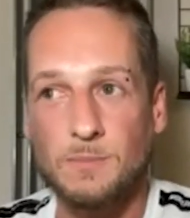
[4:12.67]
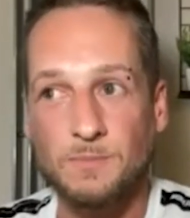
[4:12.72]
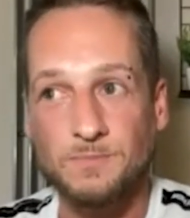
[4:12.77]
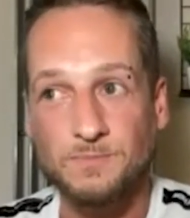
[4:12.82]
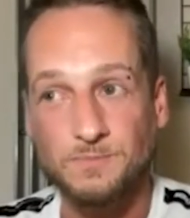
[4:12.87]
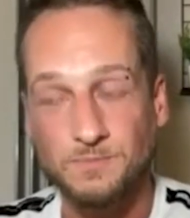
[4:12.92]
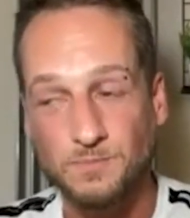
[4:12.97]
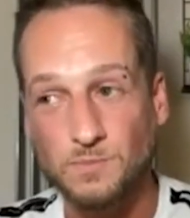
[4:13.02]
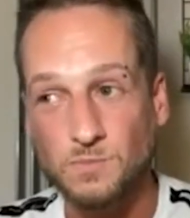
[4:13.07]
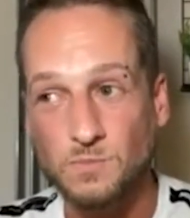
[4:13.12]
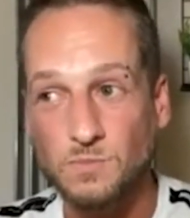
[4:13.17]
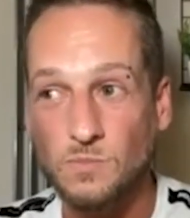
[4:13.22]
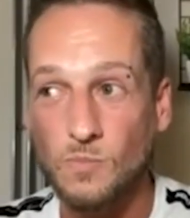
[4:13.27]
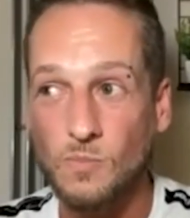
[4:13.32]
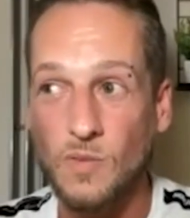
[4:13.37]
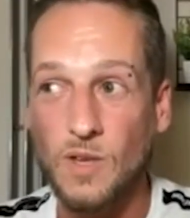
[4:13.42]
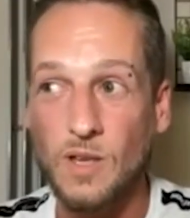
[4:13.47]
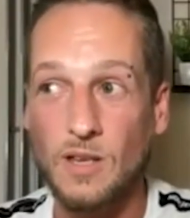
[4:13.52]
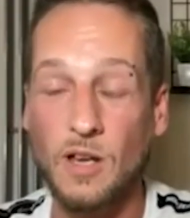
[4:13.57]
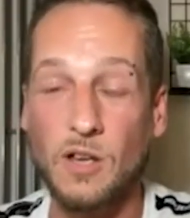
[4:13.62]

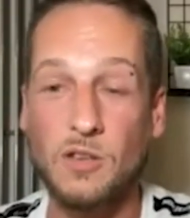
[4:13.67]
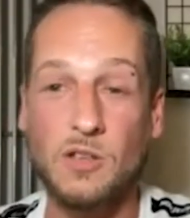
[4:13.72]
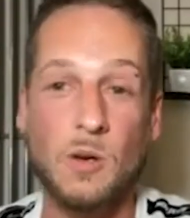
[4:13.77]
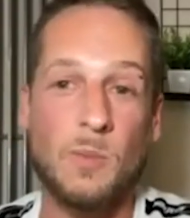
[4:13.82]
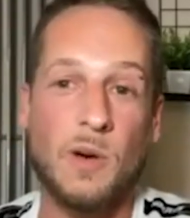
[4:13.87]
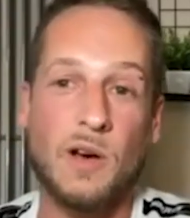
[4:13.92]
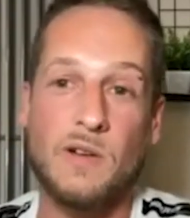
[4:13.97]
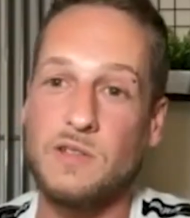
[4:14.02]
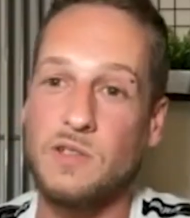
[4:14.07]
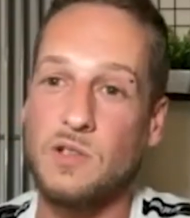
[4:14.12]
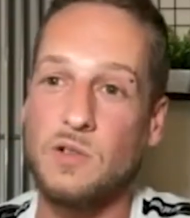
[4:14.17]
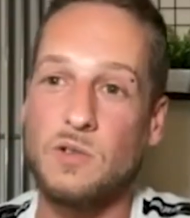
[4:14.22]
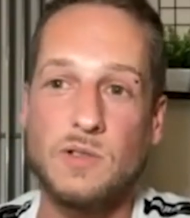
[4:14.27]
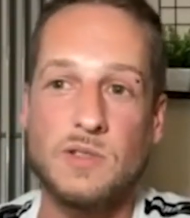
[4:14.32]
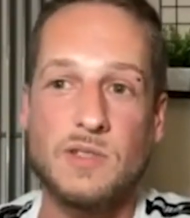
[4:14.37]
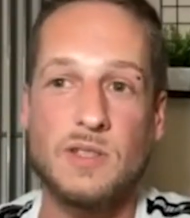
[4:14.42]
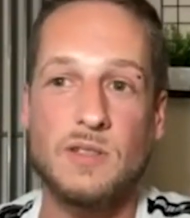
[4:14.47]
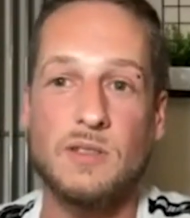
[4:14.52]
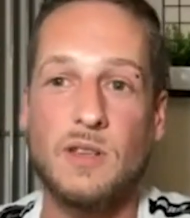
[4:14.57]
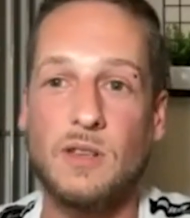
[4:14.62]
and got my
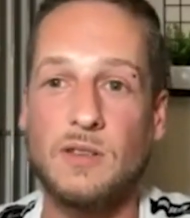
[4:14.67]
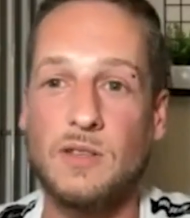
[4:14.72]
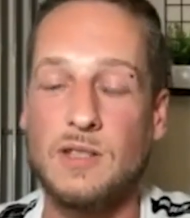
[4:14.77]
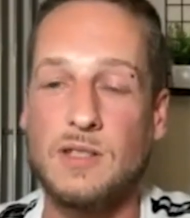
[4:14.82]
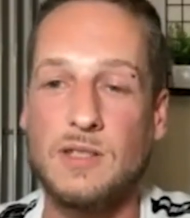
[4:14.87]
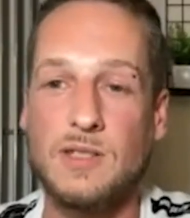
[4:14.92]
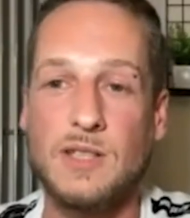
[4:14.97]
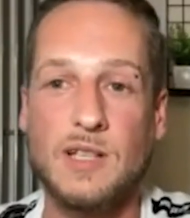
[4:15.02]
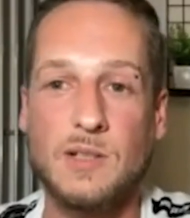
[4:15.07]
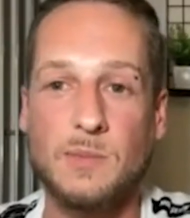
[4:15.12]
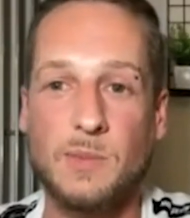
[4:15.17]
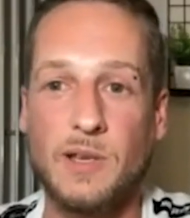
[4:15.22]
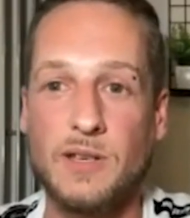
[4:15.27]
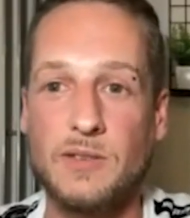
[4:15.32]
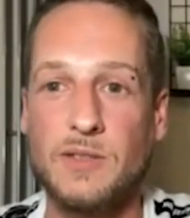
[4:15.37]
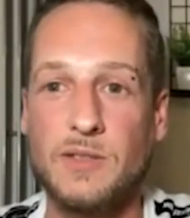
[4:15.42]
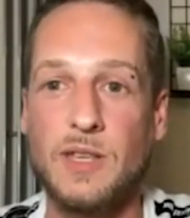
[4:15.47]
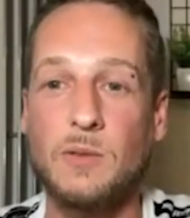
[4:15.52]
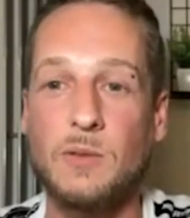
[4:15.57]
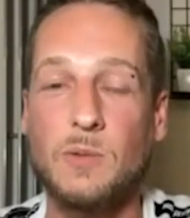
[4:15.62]
results and, and, they just
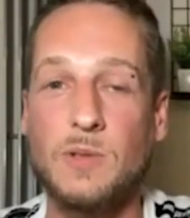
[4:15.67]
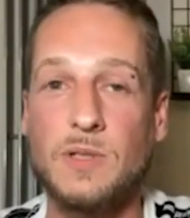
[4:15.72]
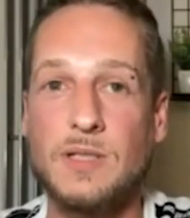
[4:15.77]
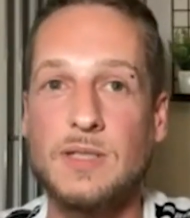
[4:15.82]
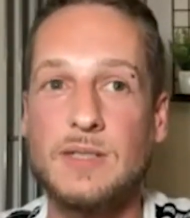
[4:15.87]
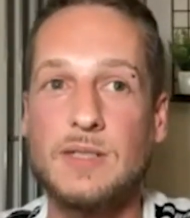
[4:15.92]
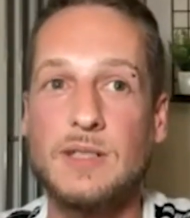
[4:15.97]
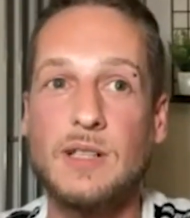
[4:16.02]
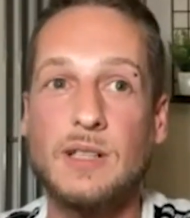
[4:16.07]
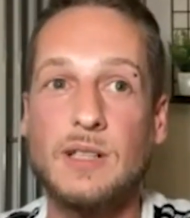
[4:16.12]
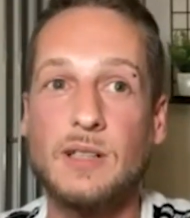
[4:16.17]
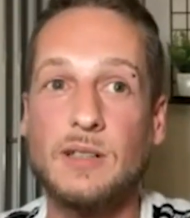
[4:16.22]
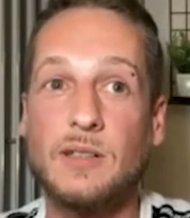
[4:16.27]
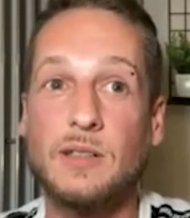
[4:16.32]
explained that it was